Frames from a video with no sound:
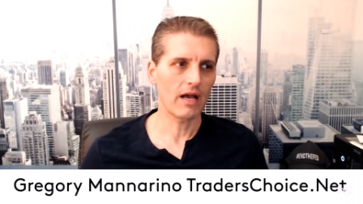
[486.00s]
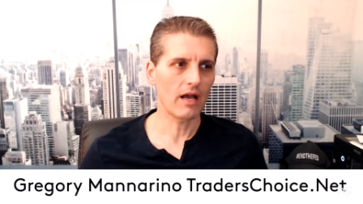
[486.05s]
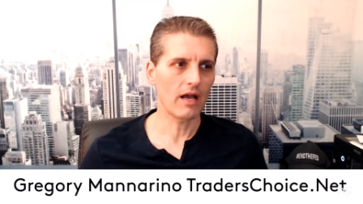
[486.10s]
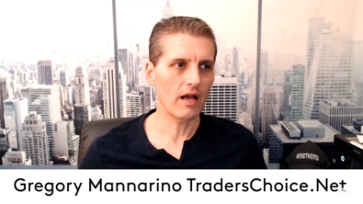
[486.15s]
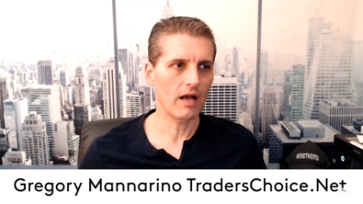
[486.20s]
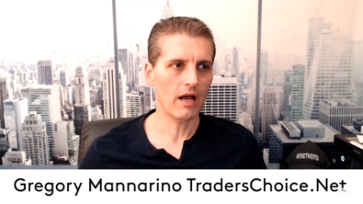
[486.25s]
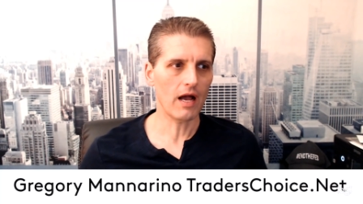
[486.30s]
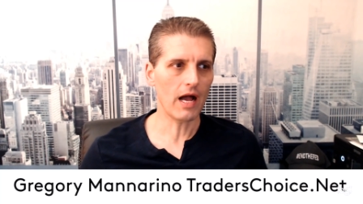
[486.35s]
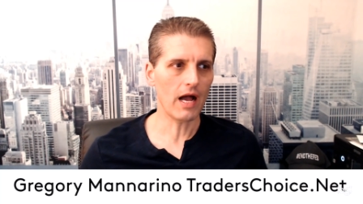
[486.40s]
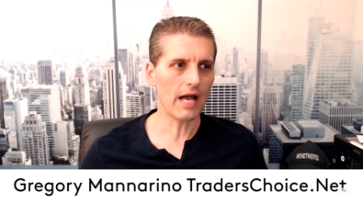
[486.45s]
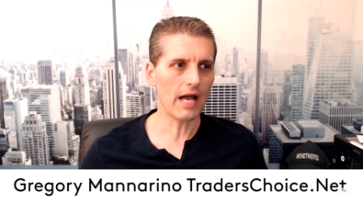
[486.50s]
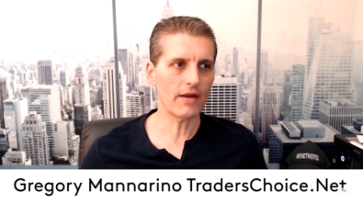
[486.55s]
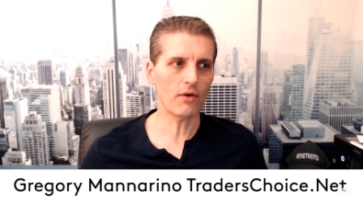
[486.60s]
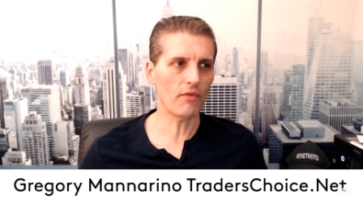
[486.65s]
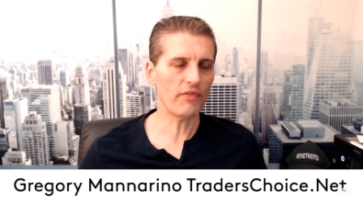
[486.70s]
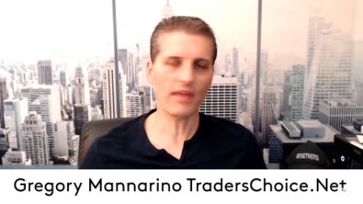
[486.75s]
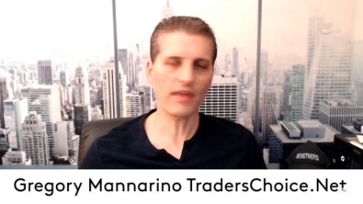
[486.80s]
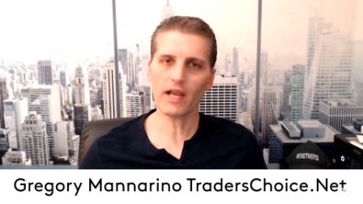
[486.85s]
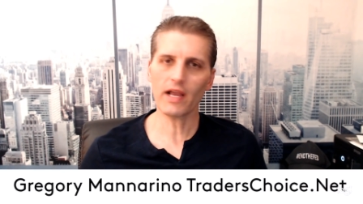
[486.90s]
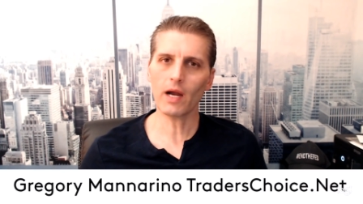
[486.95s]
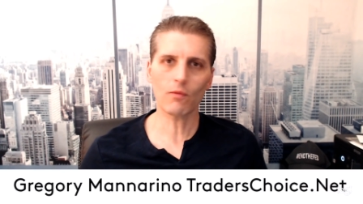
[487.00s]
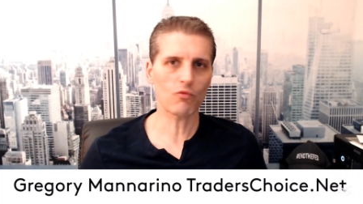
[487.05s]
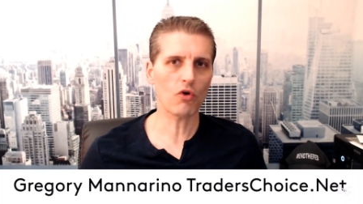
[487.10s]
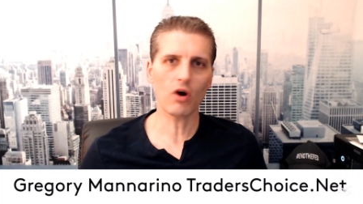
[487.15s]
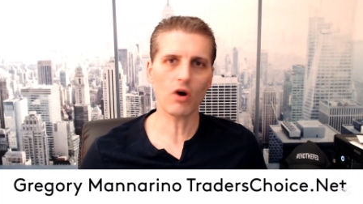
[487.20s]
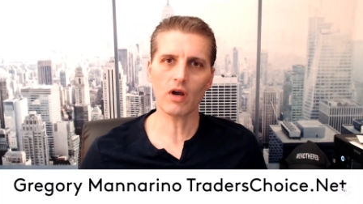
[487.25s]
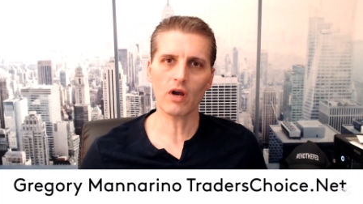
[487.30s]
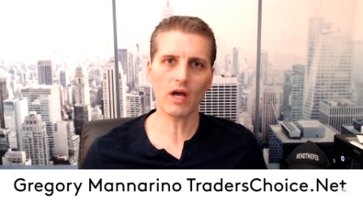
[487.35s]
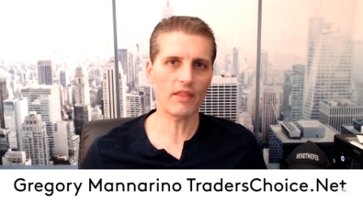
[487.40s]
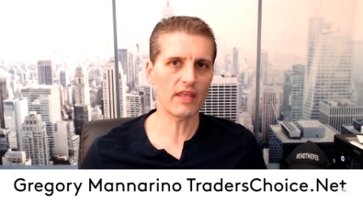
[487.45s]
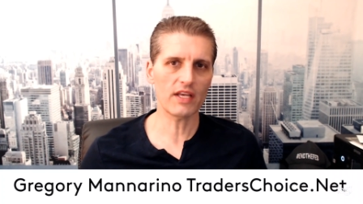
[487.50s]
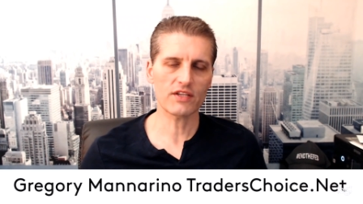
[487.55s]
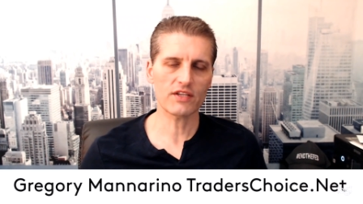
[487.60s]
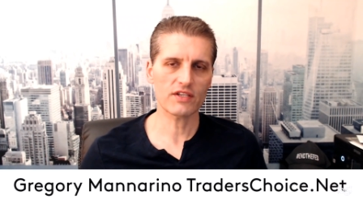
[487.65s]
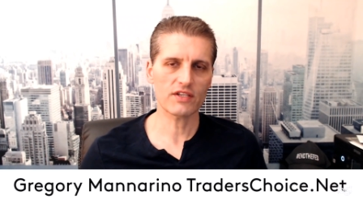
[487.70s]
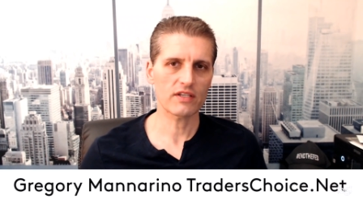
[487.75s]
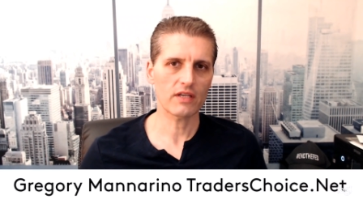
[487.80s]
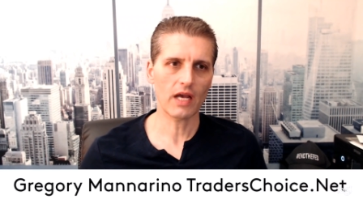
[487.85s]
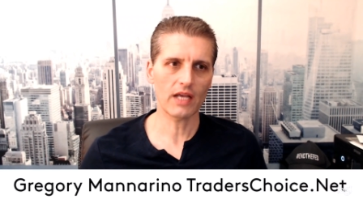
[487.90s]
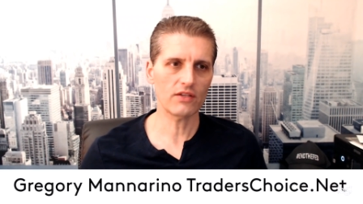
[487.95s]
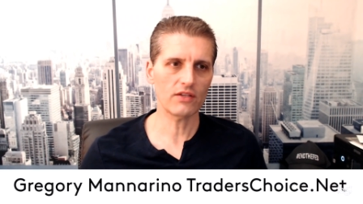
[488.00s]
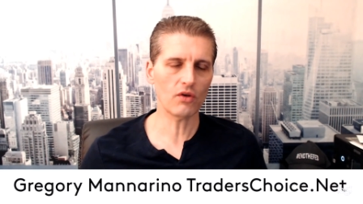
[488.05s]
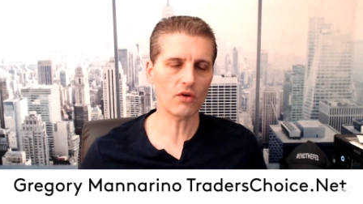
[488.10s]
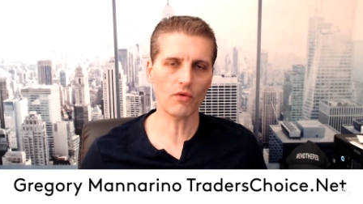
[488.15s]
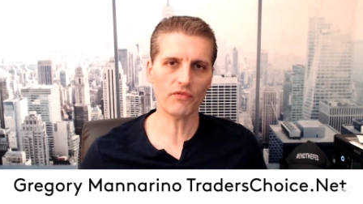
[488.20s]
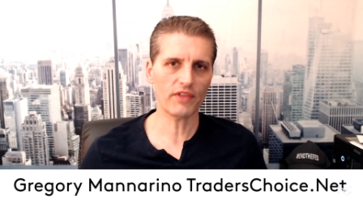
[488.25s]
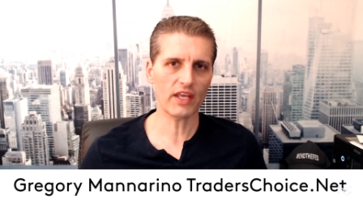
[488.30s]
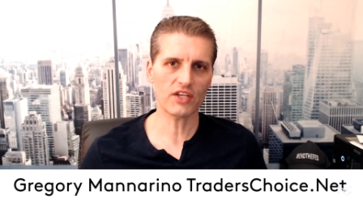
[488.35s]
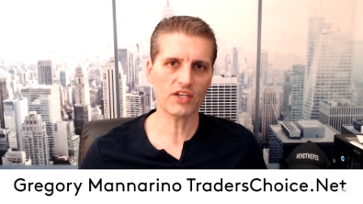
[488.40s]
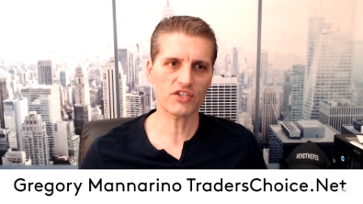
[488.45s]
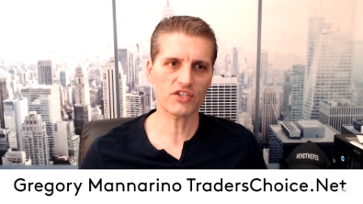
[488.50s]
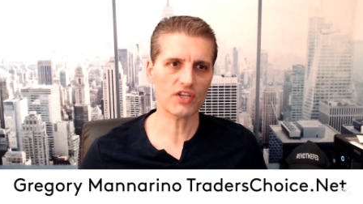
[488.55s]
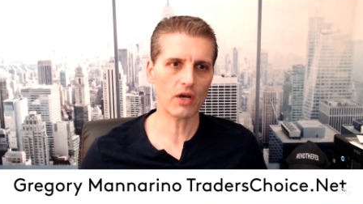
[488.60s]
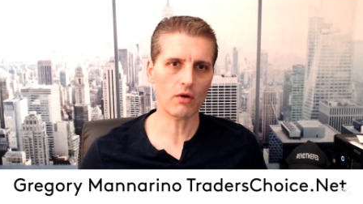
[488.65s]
I don't think I'm wrong on this. I don't think so.